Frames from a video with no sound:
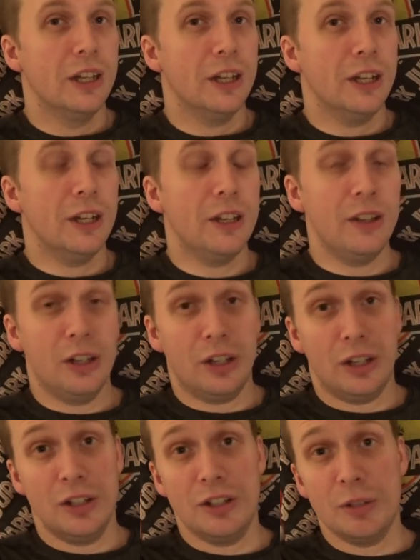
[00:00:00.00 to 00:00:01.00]
you
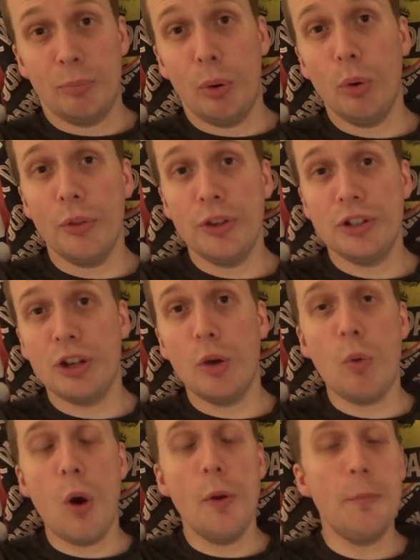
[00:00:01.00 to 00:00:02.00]
can support the
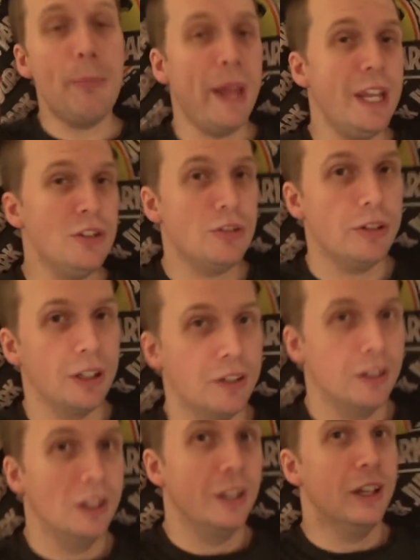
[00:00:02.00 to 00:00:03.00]
show on
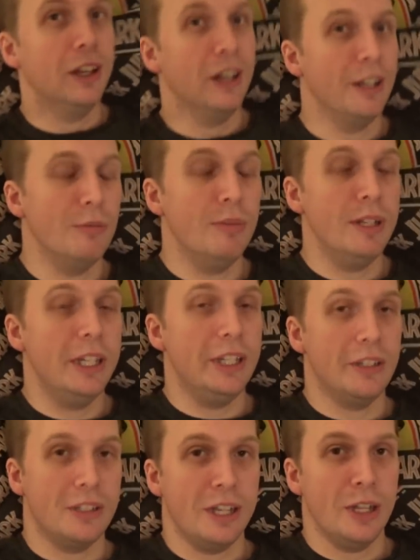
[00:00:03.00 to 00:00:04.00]
Patreon. And it really
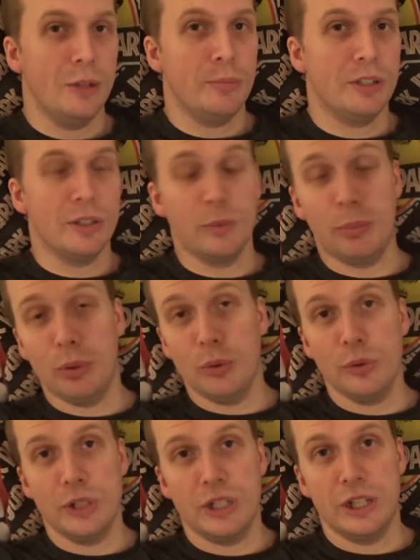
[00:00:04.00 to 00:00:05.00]
does help to
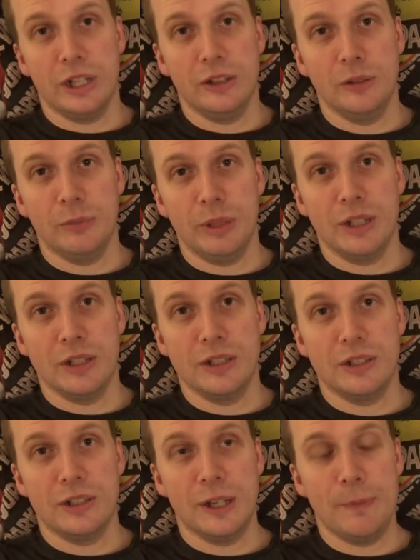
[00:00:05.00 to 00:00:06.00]
support the channel because
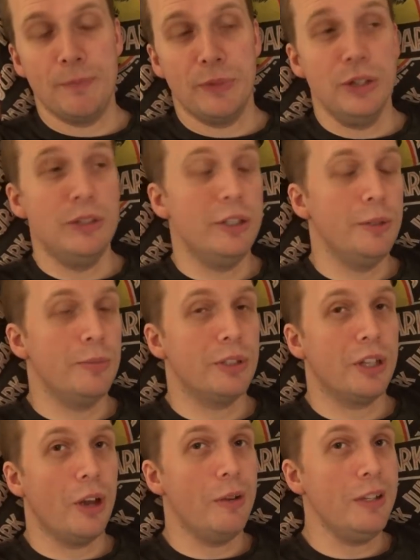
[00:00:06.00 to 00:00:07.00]
YouTube's
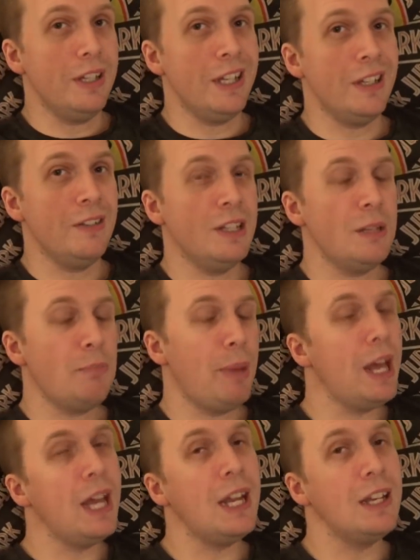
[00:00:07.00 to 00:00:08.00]
going down the
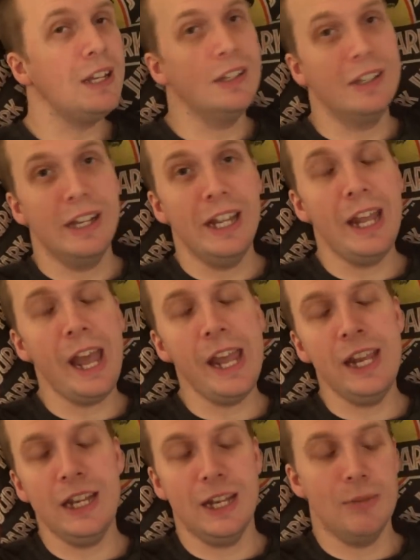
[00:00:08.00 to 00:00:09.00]
pan,
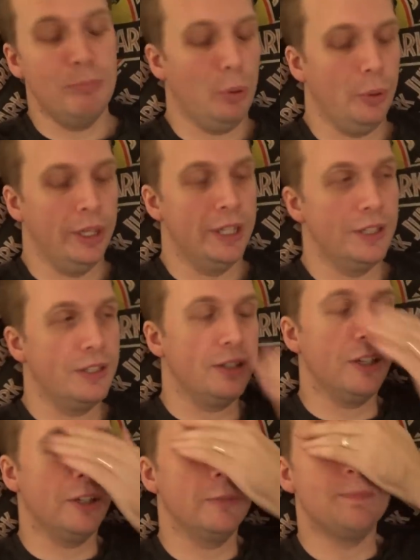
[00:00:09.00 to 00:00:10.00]
ain't it, boys?
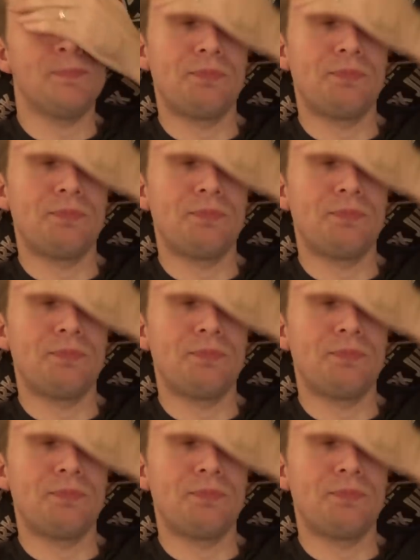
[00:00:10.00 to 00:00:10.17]
So,